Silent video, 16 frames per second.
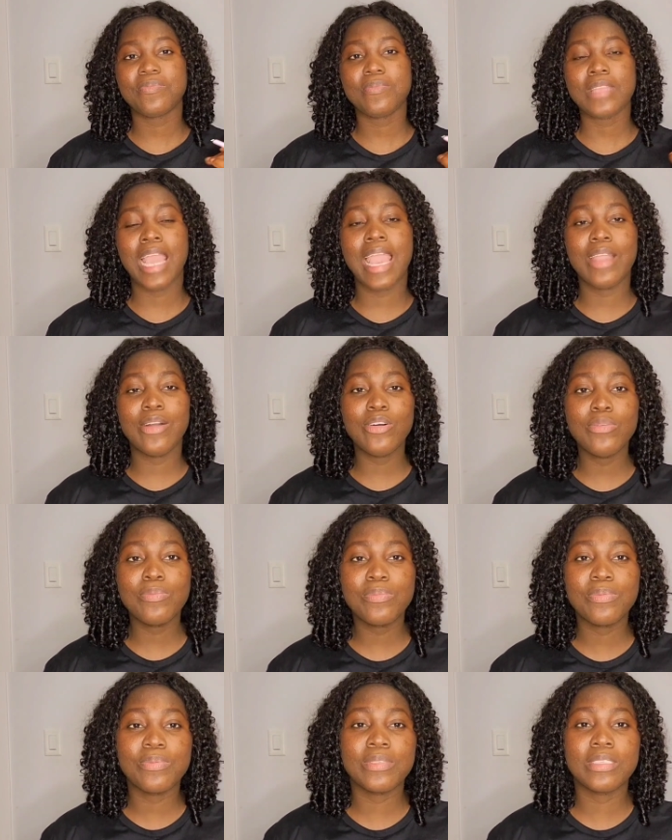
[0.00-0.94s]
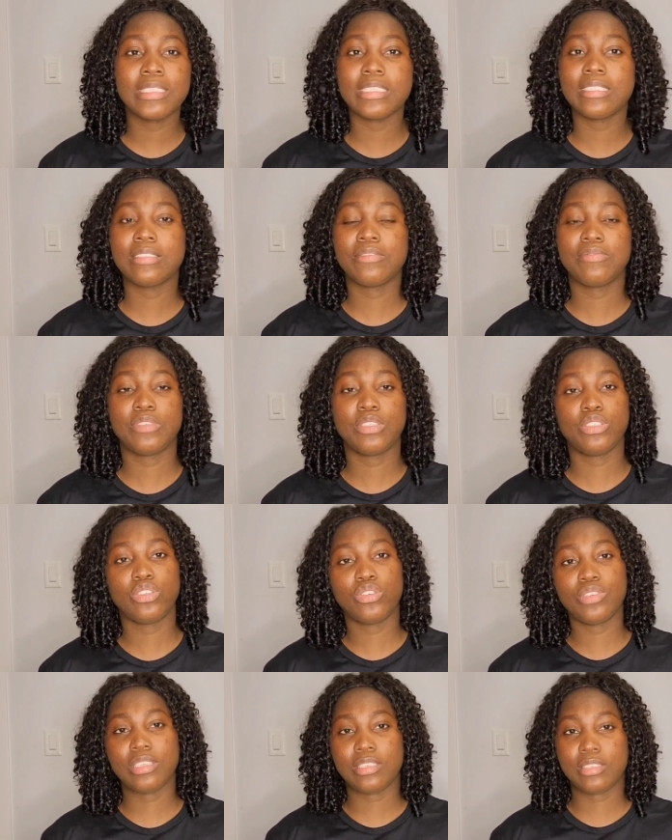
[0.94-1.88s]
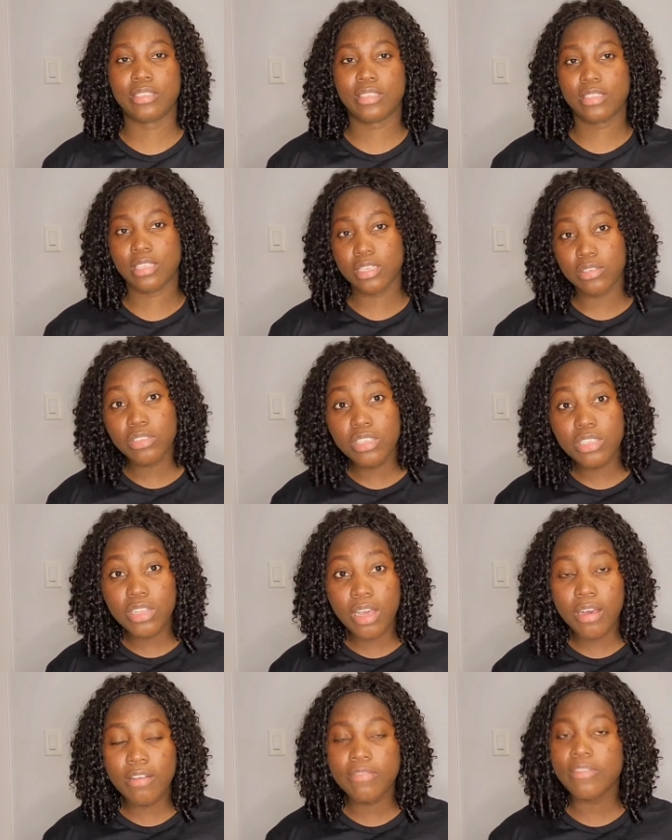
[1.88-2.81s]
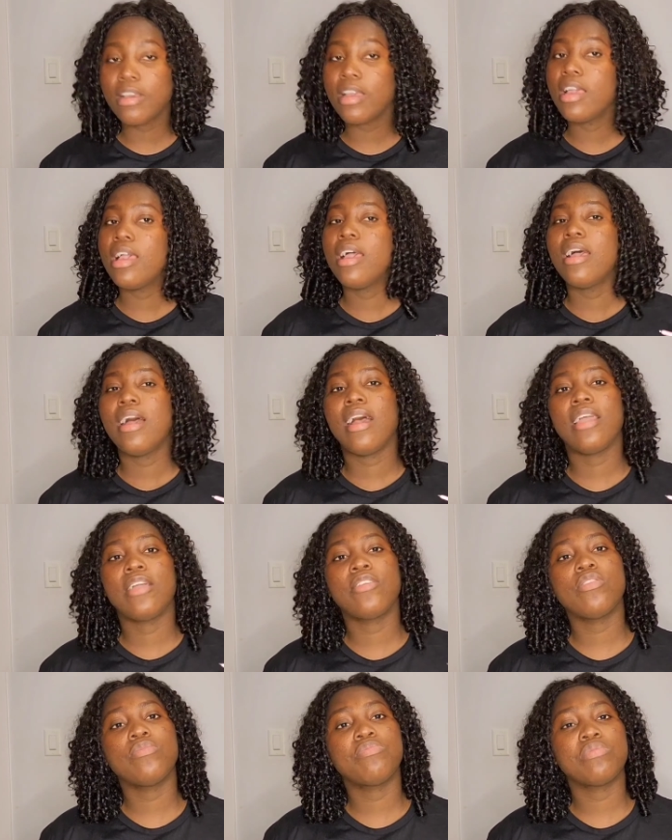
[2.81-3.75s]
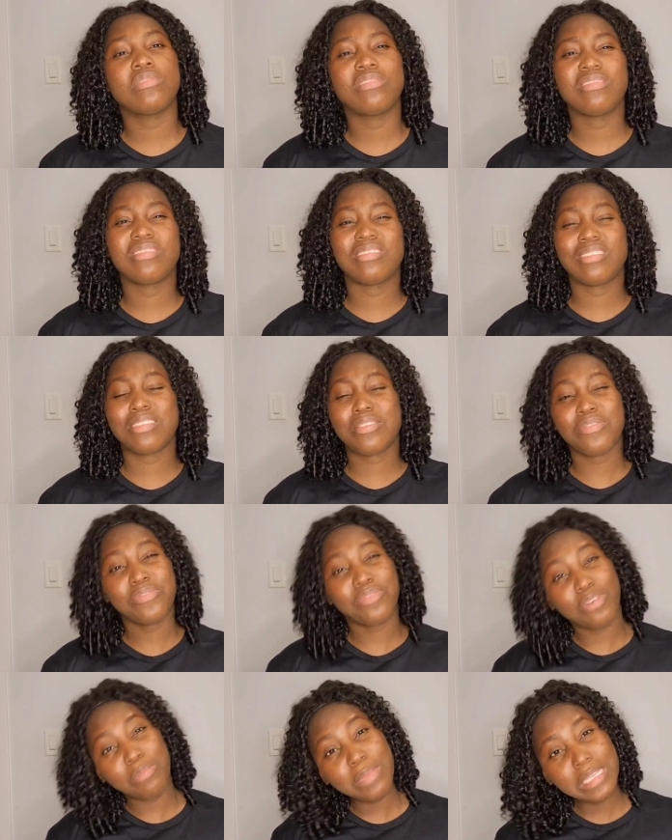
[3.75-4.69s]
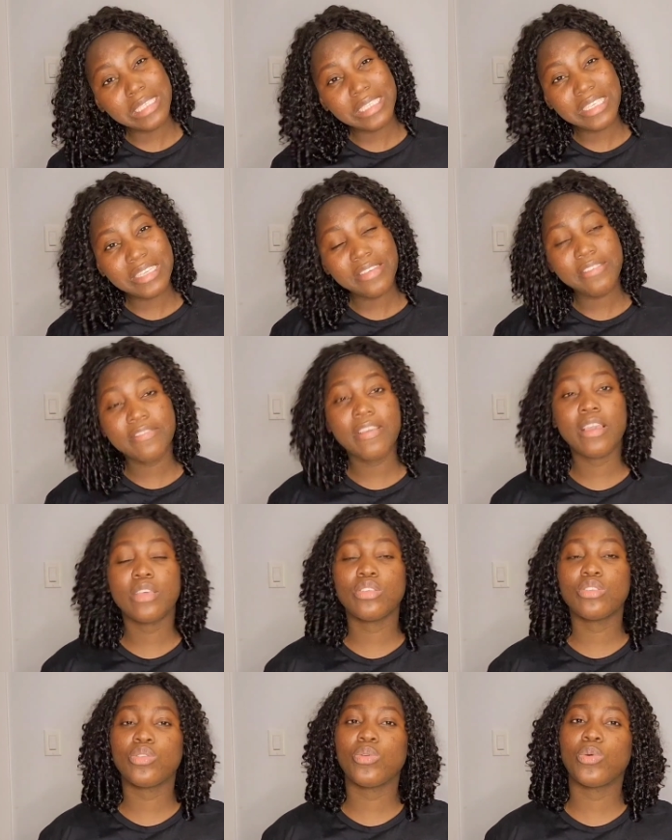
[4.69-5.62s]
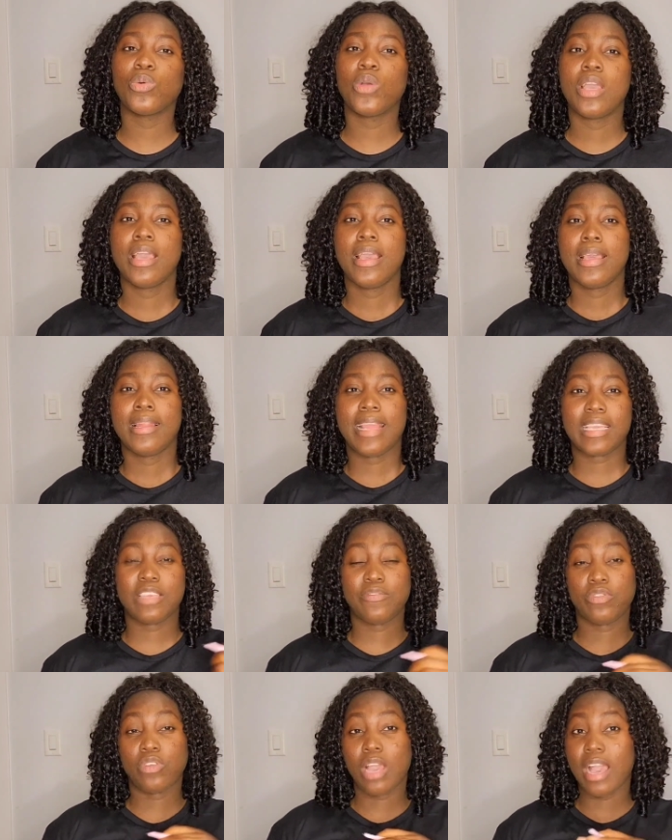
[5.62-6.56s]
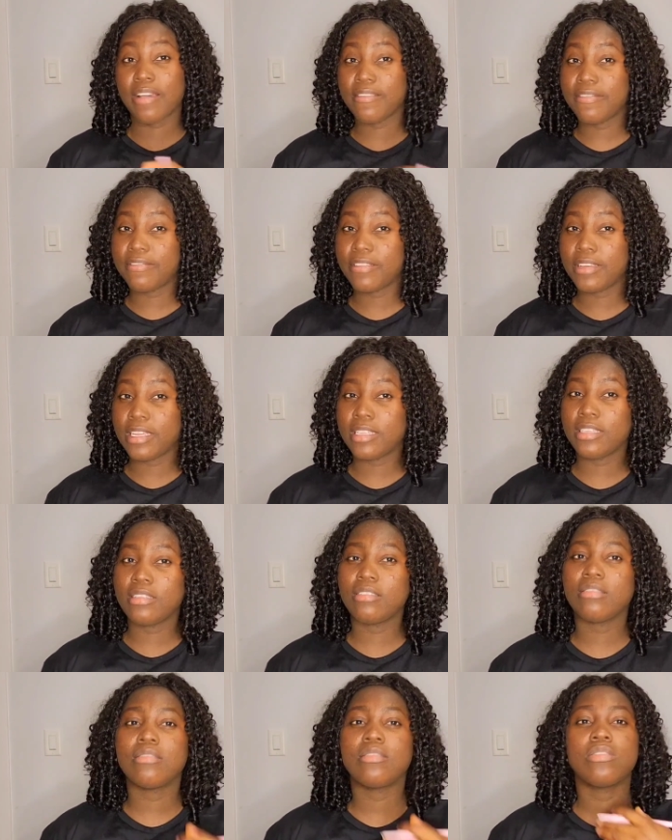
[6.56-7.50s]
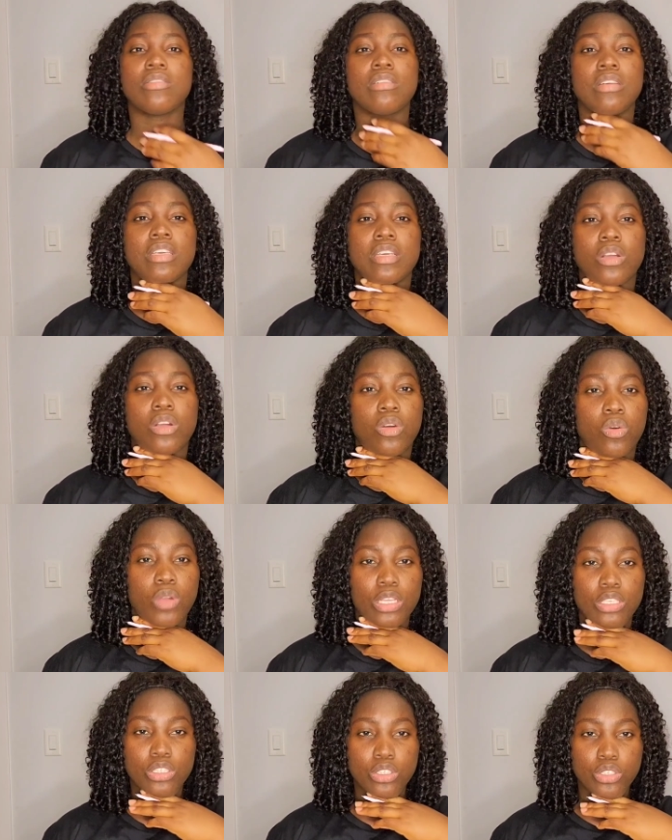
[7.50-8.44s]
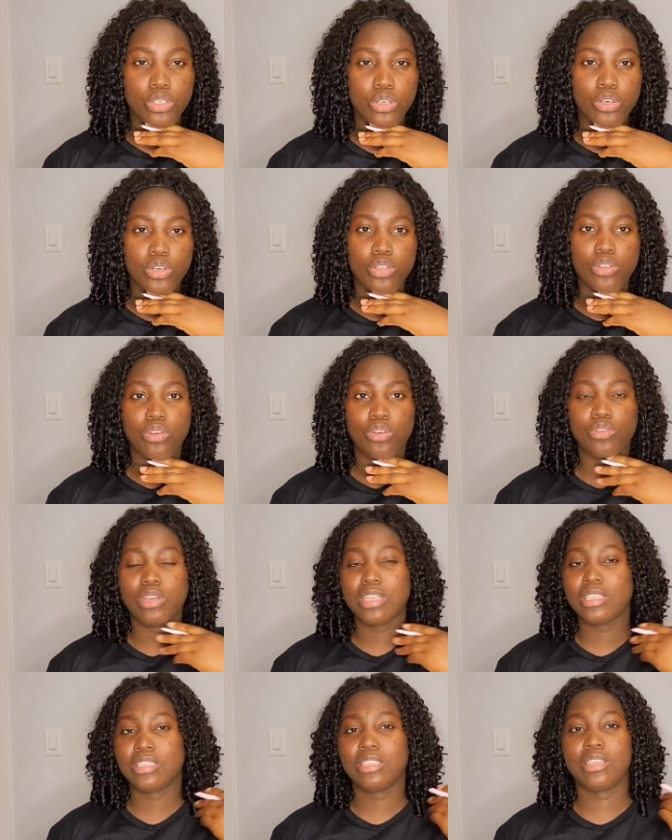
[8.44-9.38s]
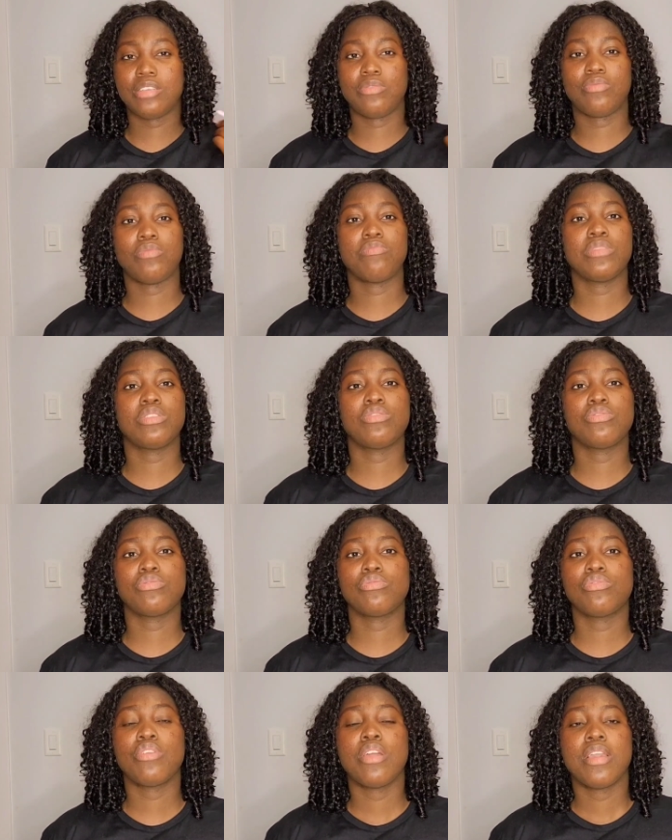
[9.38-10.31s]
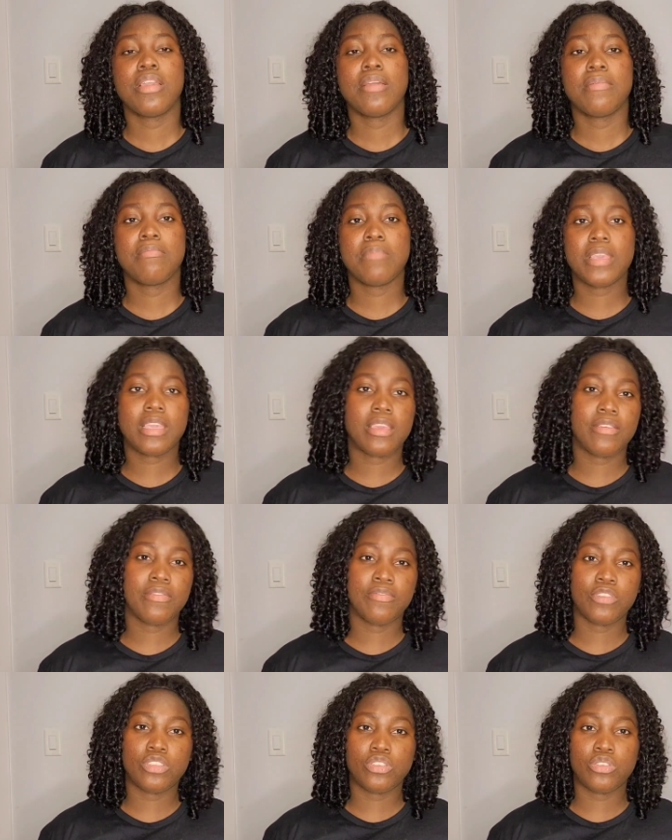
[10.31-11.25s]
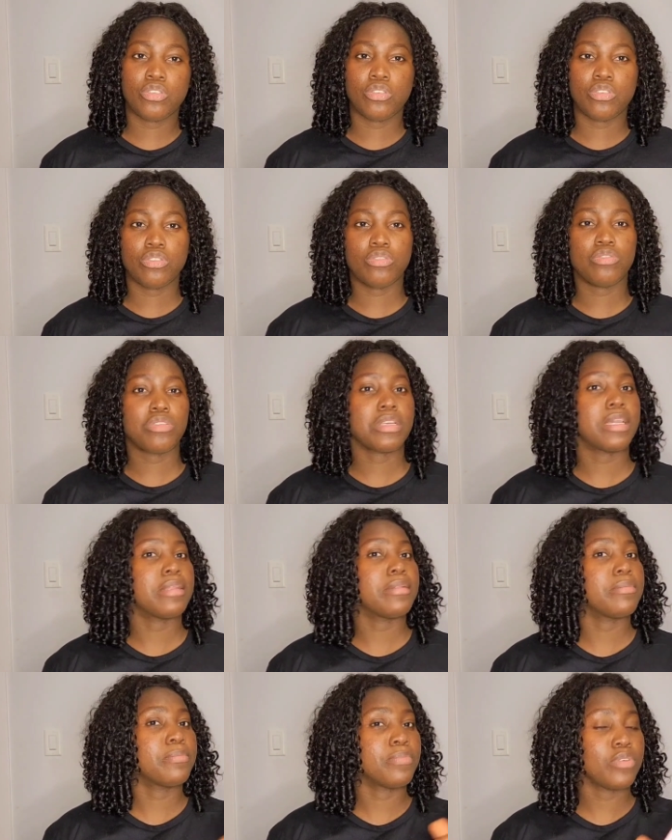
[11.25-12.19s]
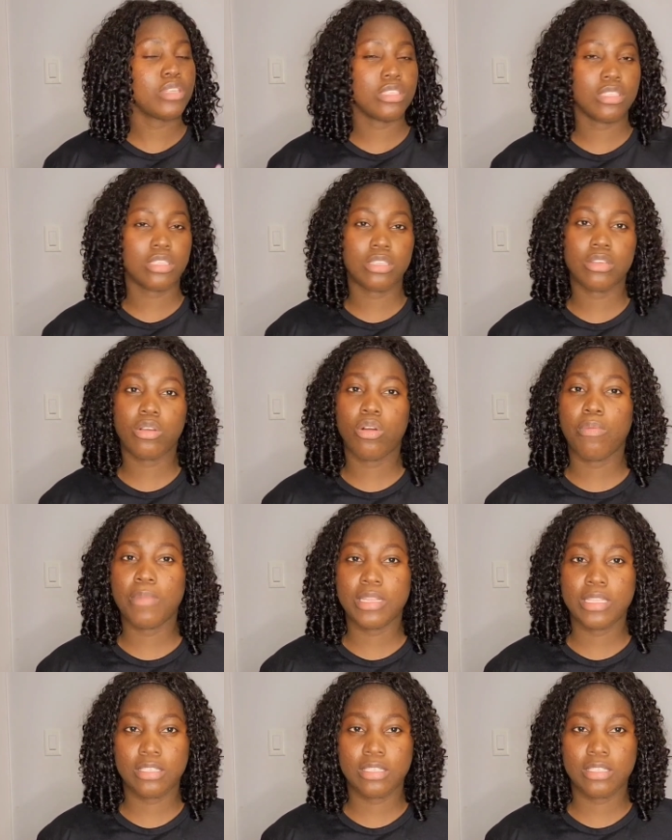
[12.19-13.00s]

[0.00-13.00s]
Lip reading: I hope this video is detailed enough. I hope it's informative. So, like, if you have any question or anything that you want me to make a video on, you can put it in the comment